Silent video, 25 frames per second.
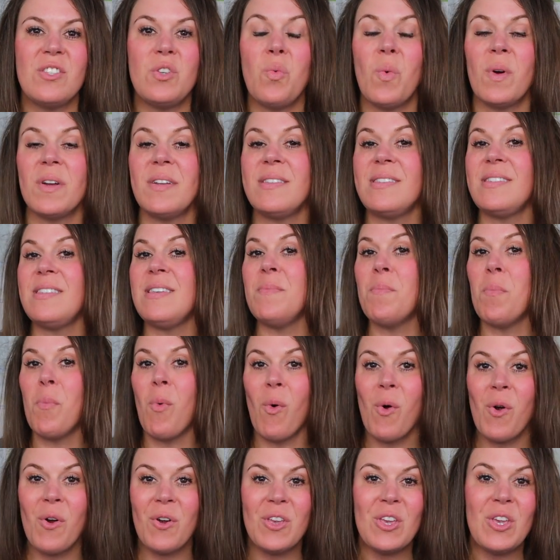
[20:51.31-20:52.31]
you want to see
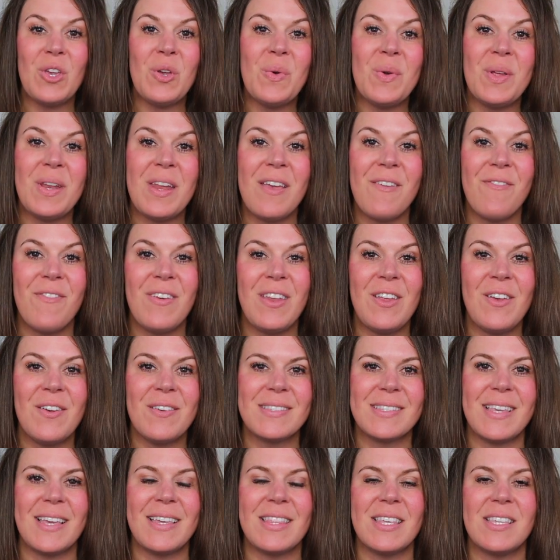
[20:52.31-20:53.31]
more Q&A
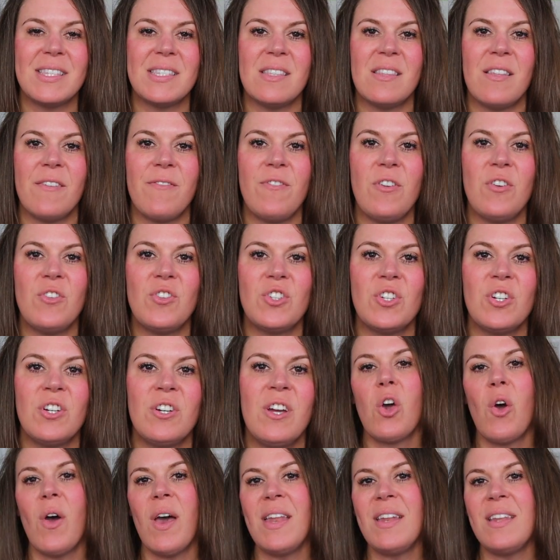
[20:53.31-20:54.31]
videos like this in the future,
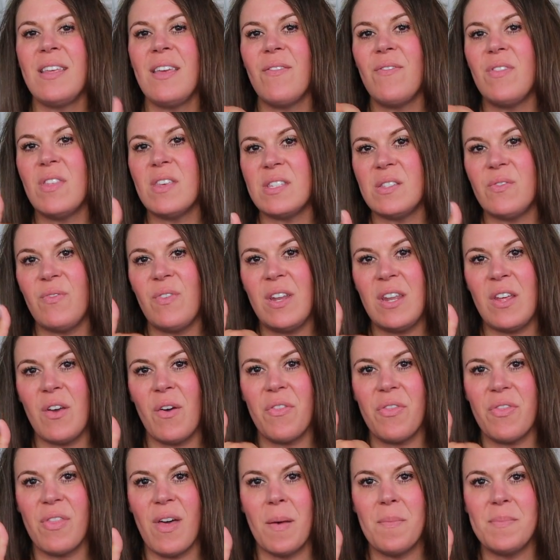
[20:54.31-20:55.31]
go ahead and give this video
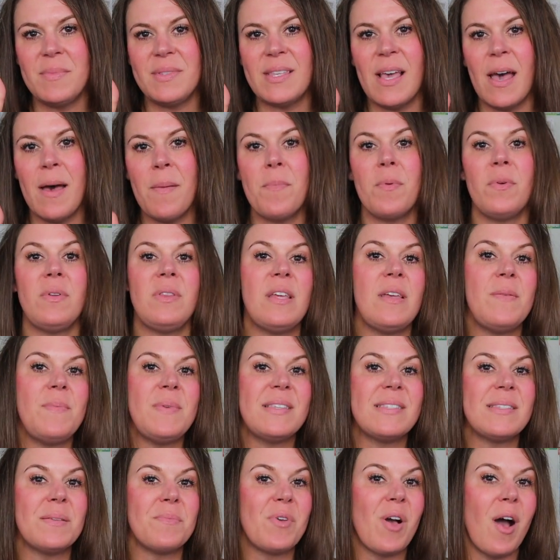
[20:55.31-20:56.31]
a thumbs up or leave me
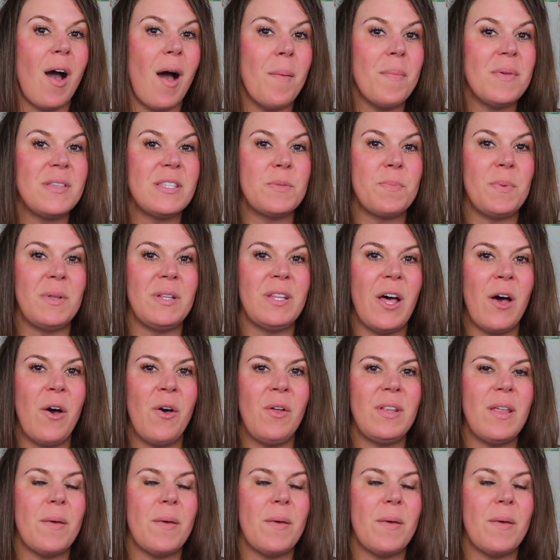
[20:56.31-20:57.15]
some comments below.